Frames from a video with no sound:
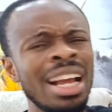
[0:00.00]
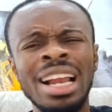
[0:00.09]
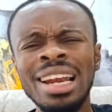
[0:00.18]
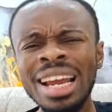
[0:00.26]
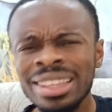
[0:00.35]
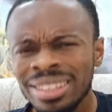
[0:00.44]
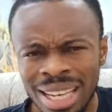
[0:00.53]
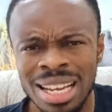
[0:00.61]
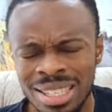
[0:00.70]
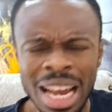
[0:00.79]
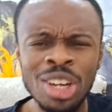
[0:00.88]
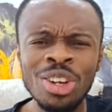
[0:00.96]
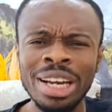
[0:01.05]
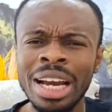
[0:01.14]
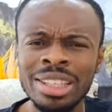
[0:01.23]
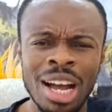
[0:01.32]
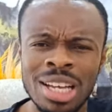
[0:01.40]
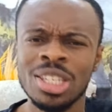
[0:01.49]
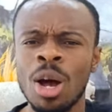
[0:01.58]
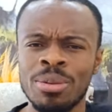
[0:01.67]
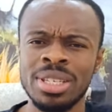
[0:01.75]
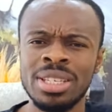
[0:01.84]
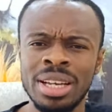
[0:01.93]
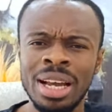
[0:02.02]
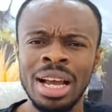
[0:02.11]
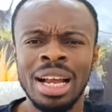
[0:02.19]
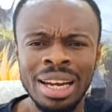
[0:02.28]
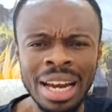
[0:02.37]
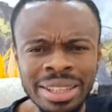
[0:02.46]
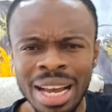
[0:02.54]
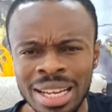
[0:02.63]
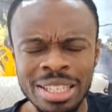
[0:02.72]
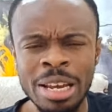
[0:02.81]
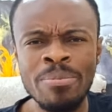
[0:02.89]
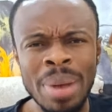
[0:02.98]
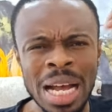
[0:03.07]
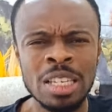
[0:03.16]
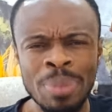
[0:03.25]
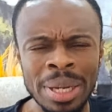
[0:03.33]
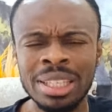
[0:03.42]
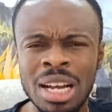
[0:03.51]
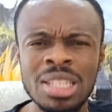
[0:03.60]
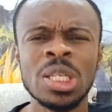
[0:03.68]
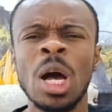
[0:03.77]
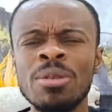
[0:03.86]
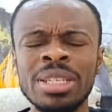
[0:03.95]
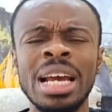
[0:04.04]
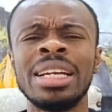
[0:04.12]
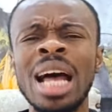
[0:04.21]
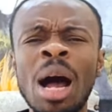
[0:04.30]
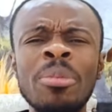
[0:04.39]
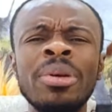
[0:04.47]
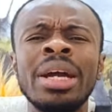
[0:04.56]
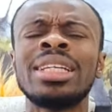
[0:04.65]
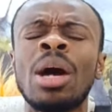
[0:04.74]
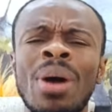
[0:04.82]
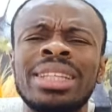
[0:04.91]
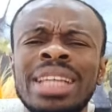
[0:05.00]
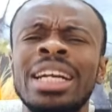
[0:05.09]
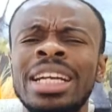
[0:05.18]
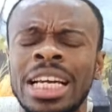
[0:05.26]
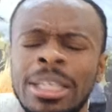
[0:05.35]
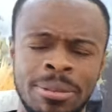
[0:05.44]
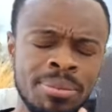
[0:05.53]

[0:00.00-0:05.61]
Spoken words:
Let us educate ourselves. Let us emancipate ourselves and upgrade our thinking.